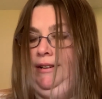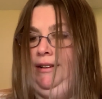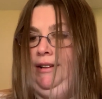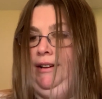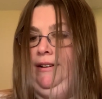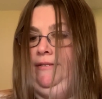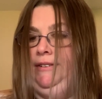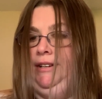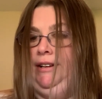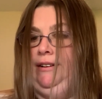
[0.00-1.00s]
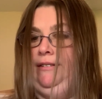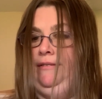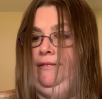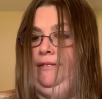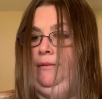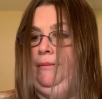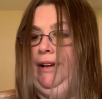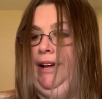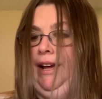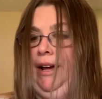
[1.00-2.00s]
I have to have on
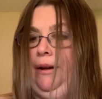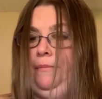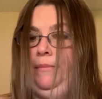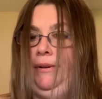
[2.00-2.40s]
my app.